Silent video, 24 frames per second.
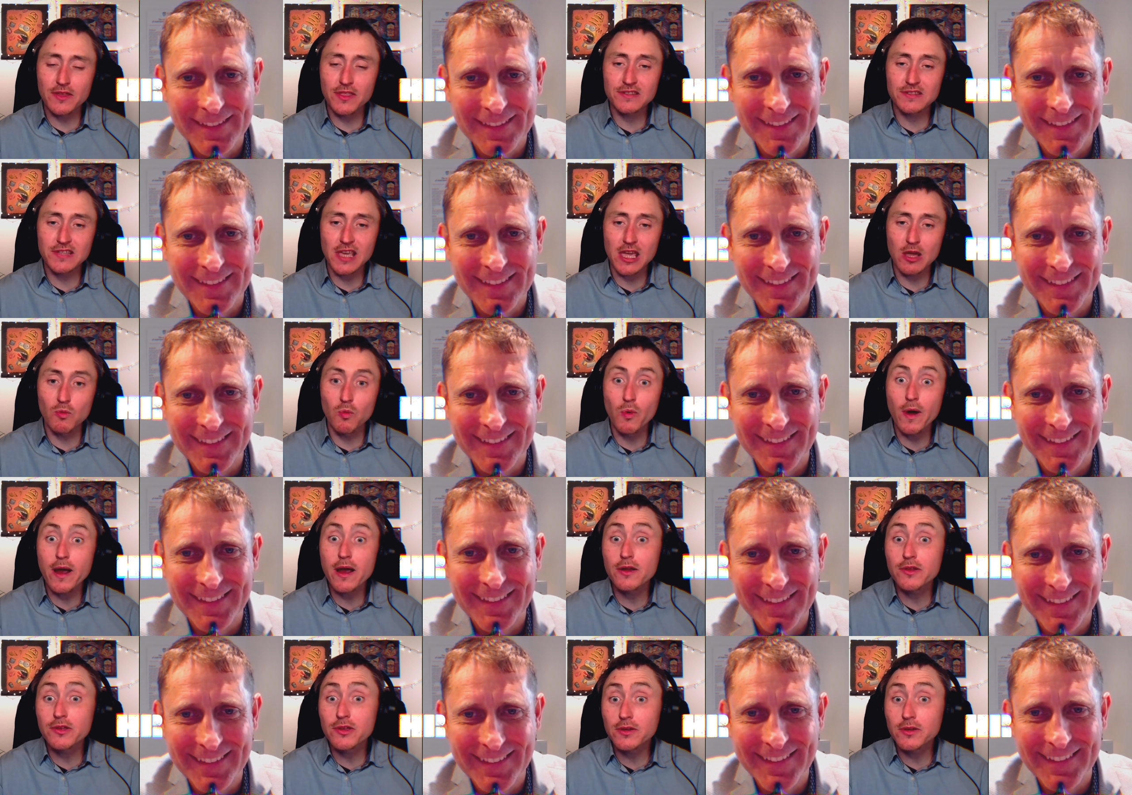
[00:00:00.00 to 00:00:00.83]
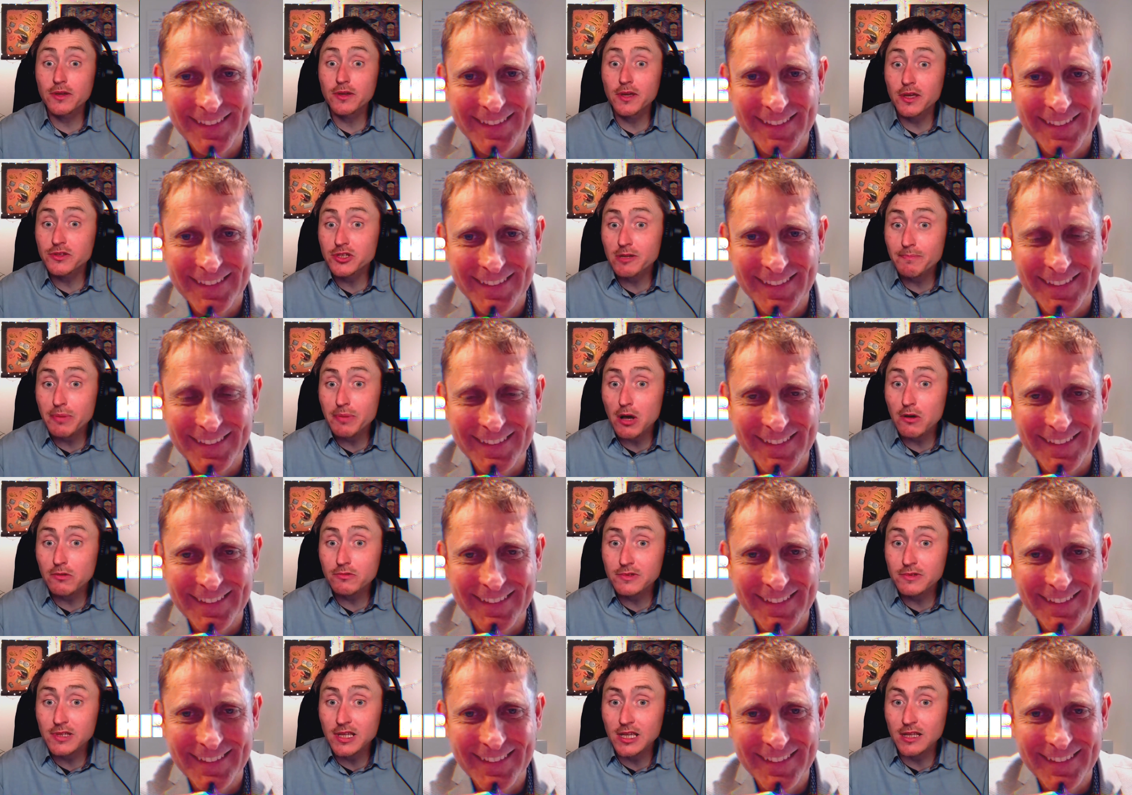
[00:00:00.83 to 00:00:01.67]
Speaker 1: say, "Where do you get your
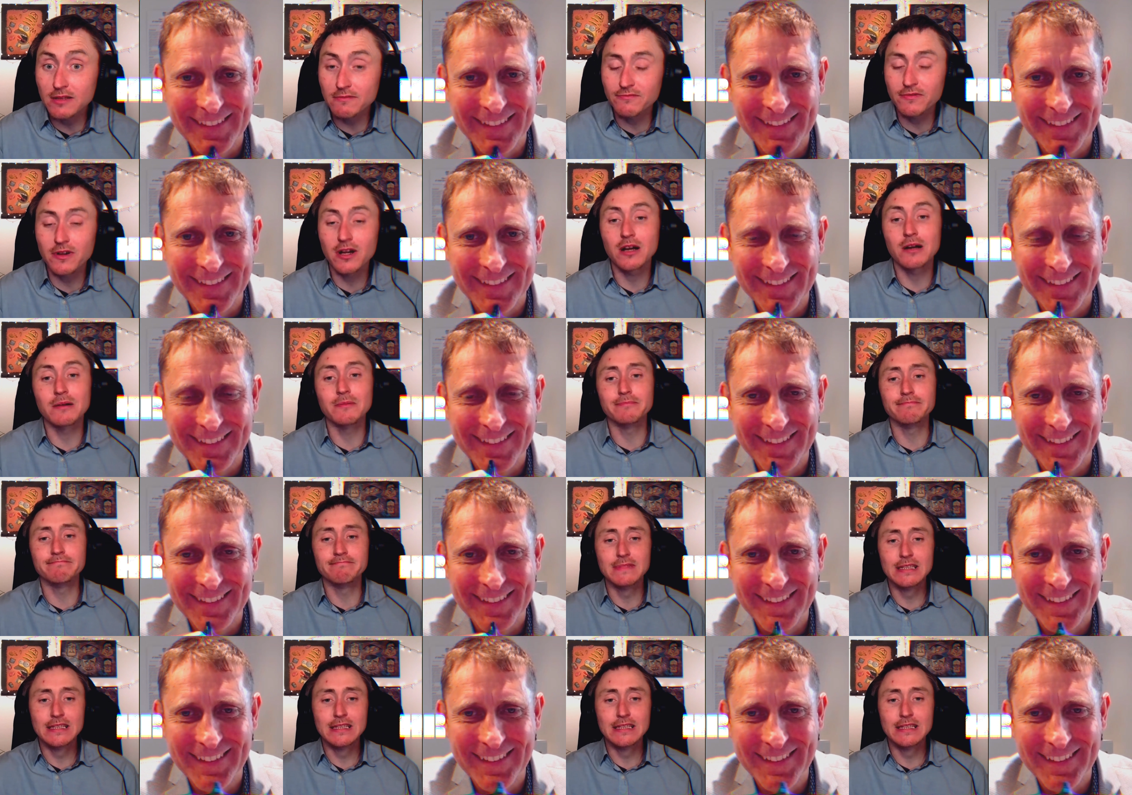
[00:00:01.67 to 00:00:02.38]
protein from?"